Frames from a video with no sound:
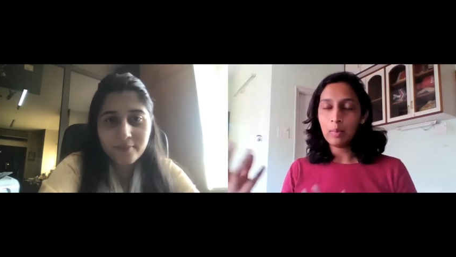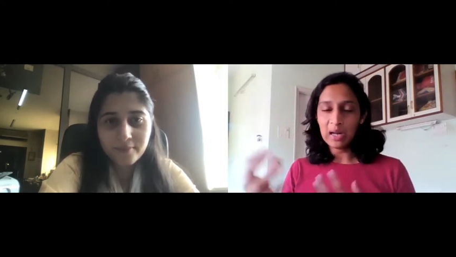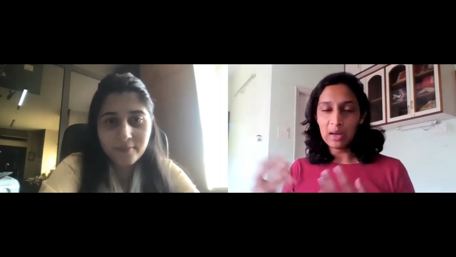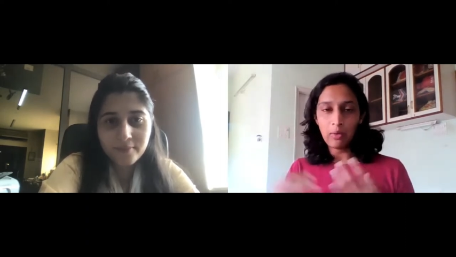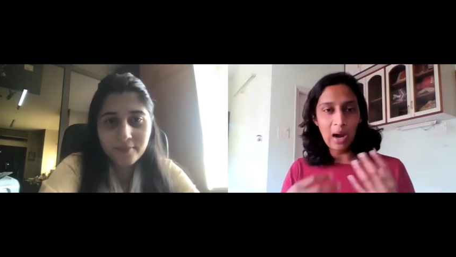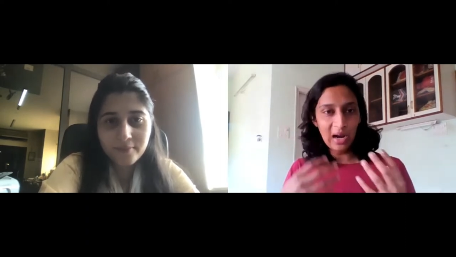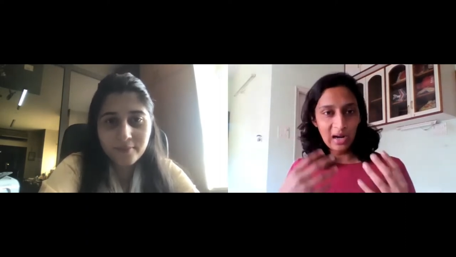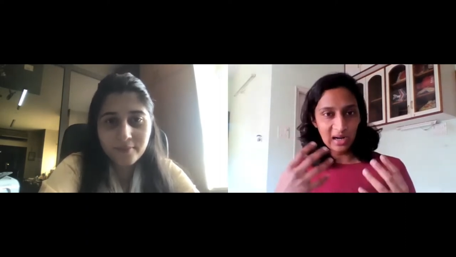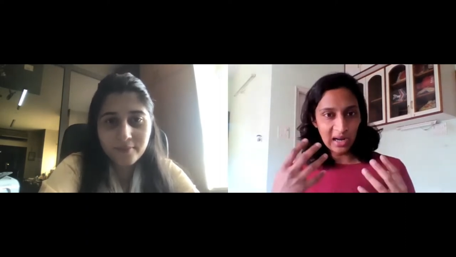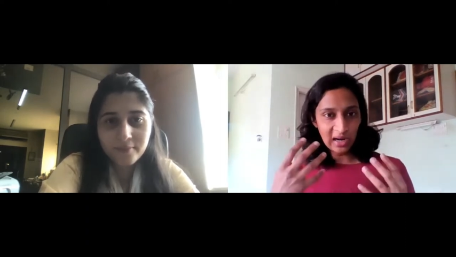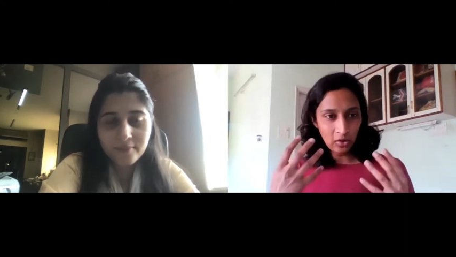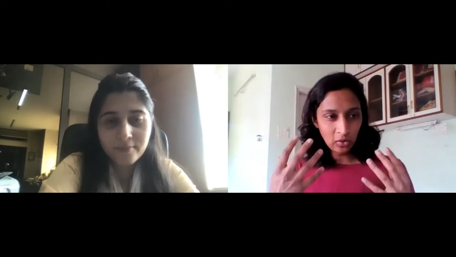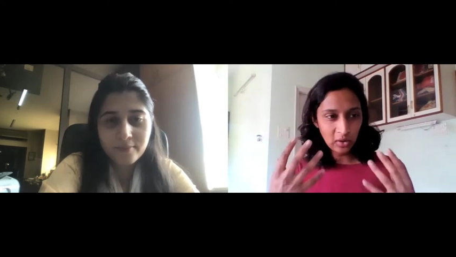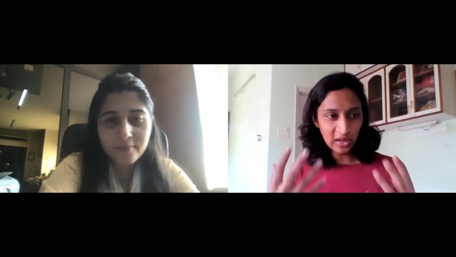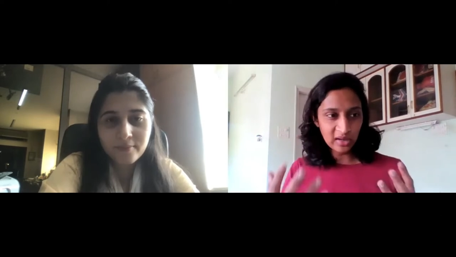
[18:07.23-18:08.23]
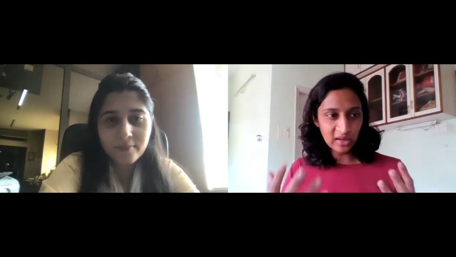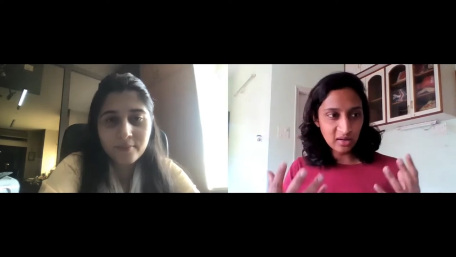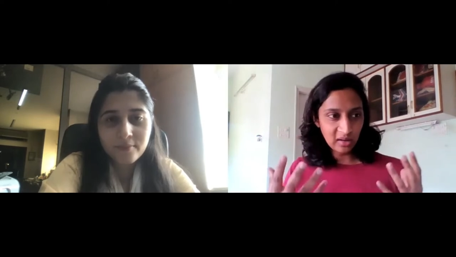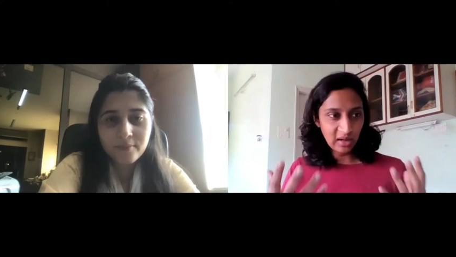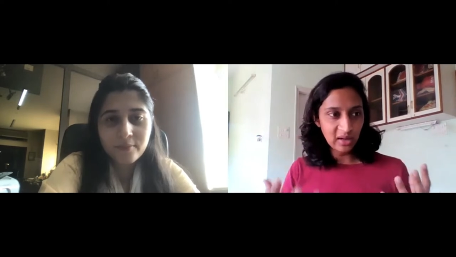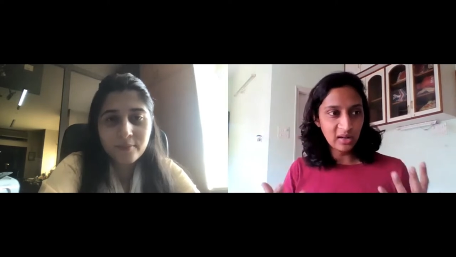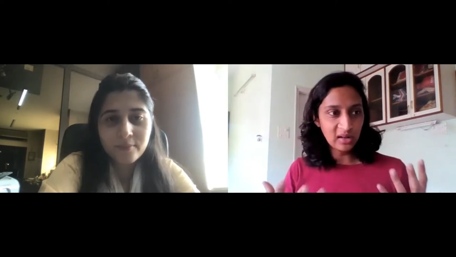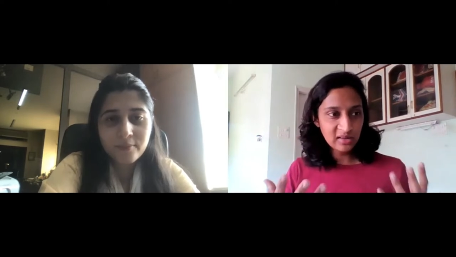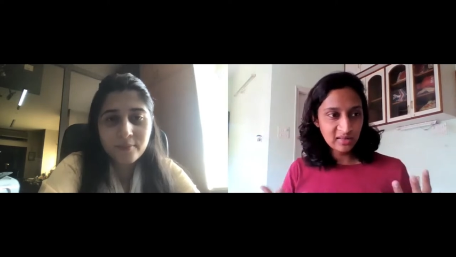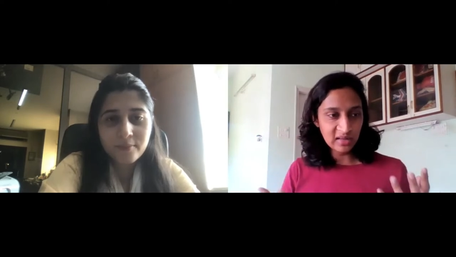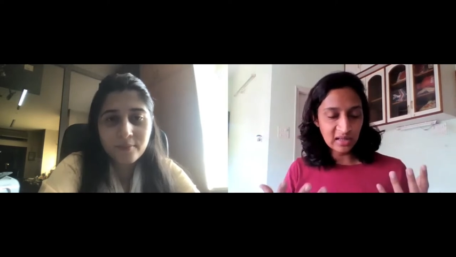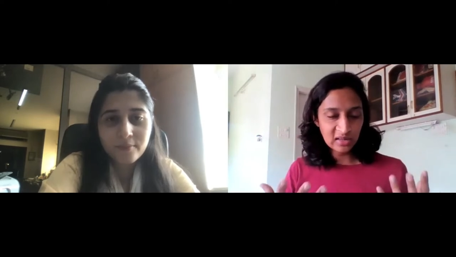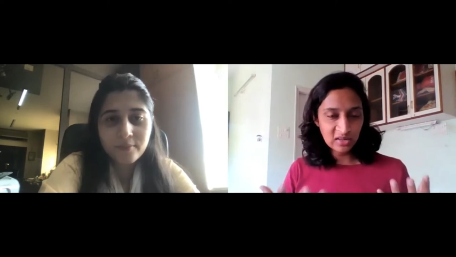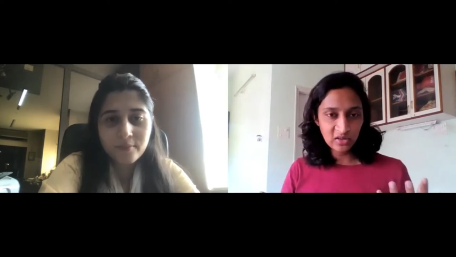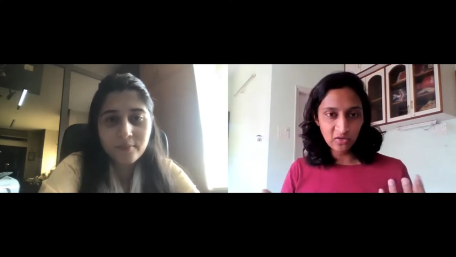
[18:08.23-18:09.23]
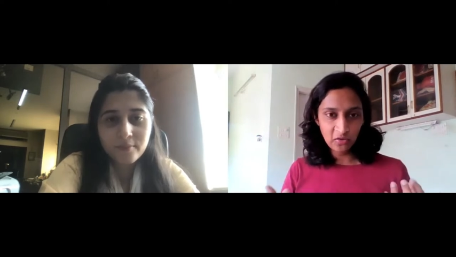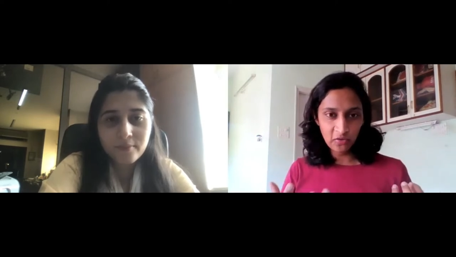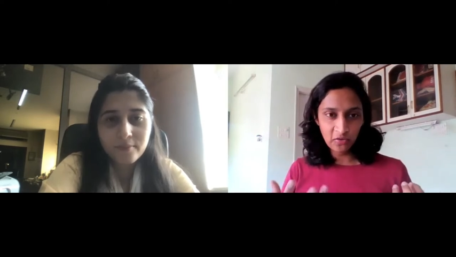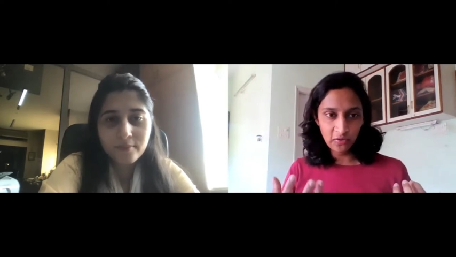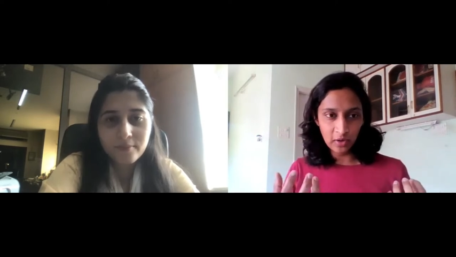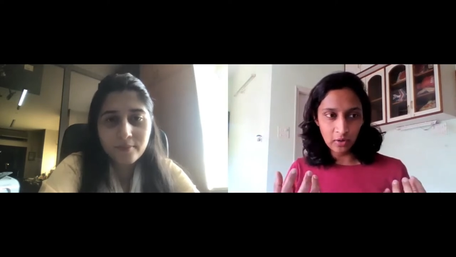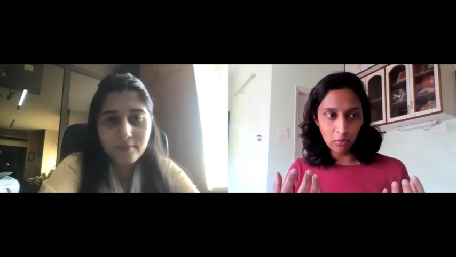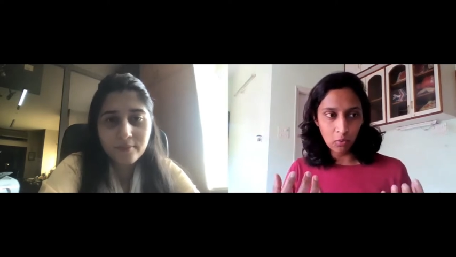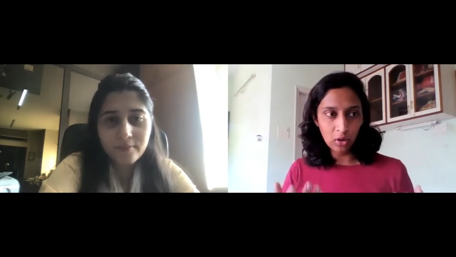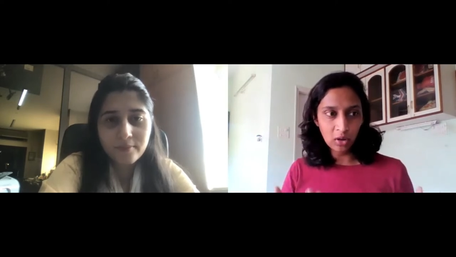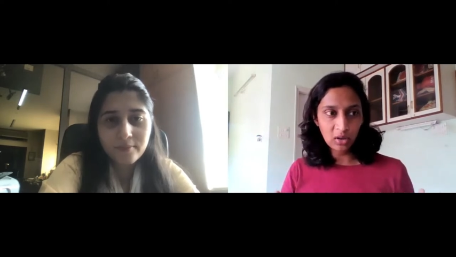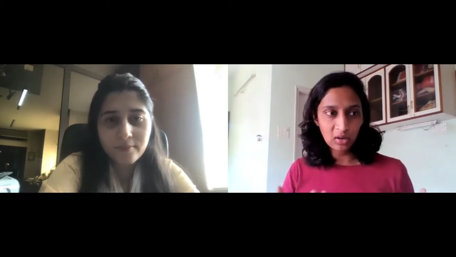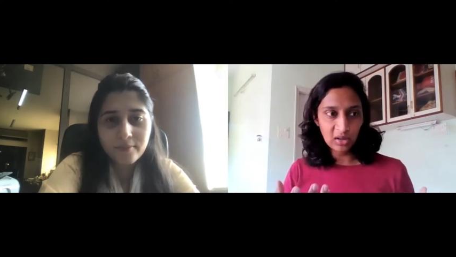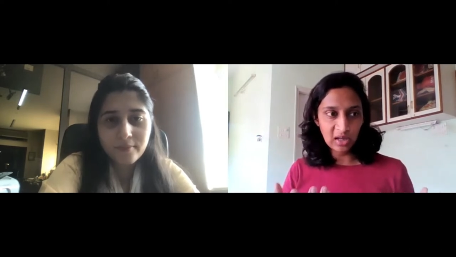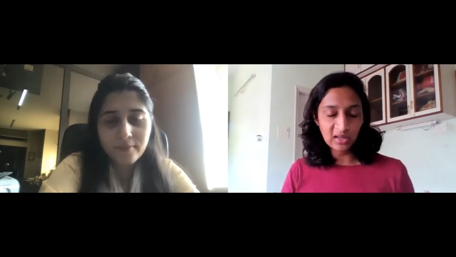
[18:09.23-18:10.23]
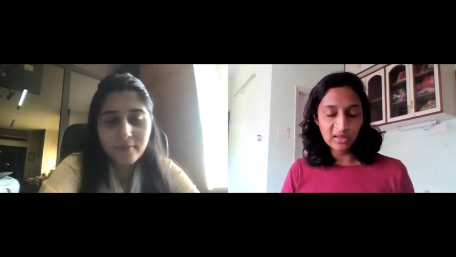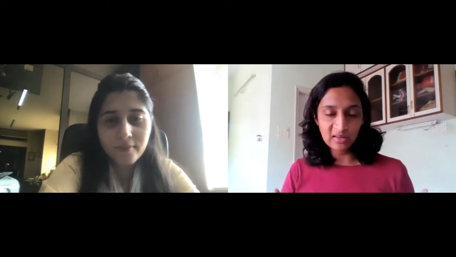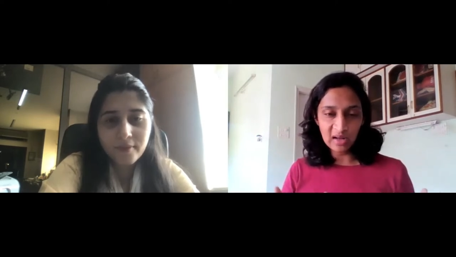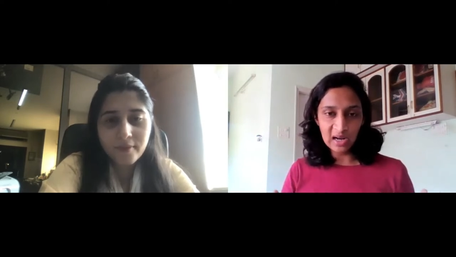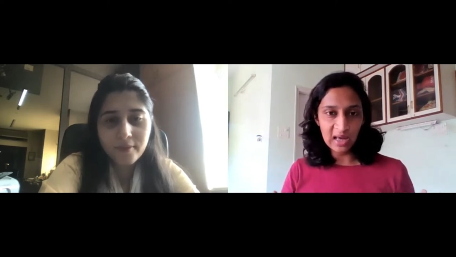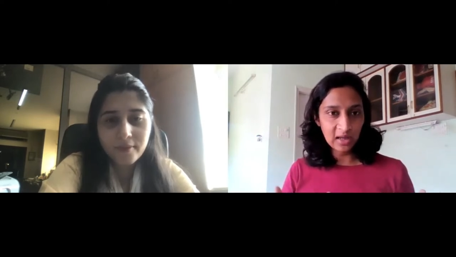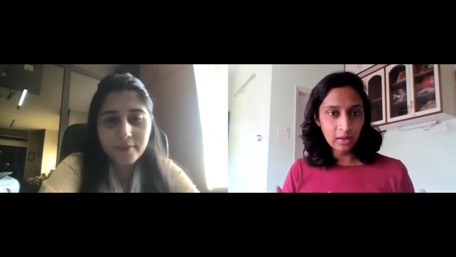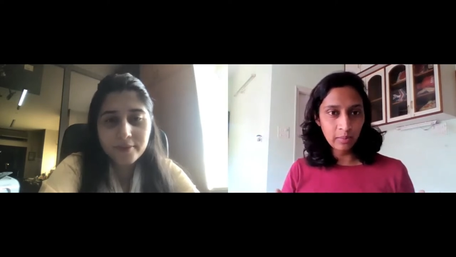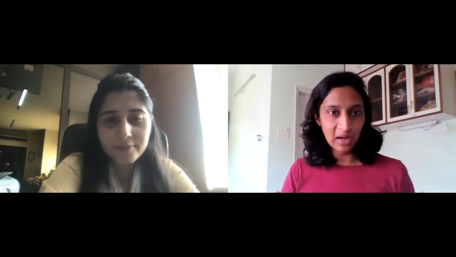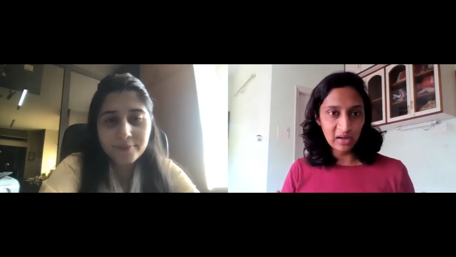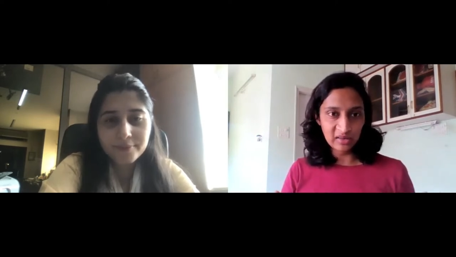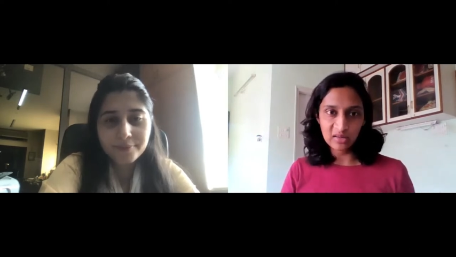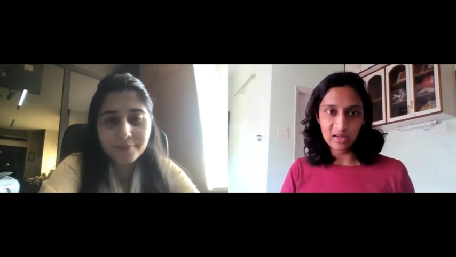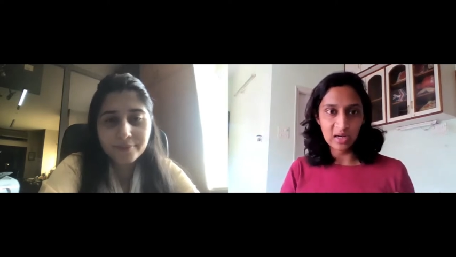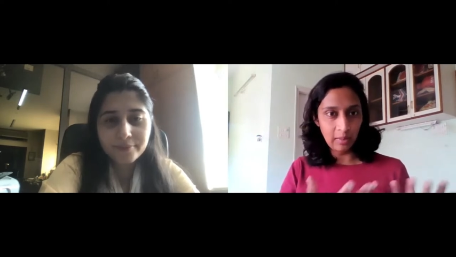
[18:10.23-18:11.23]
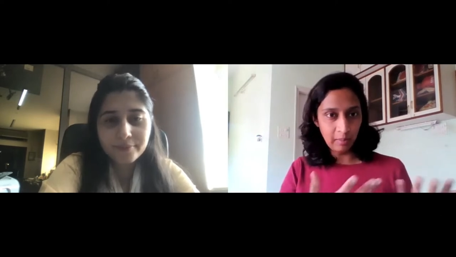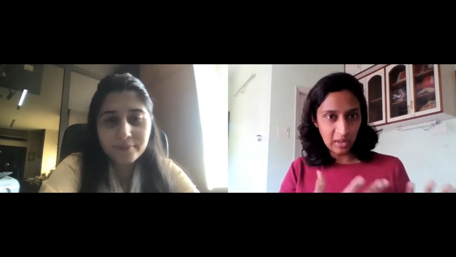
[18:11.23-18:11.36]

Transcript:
Speaker 1: but I, would like to get a real sense of uh, what things are like in Pakistan.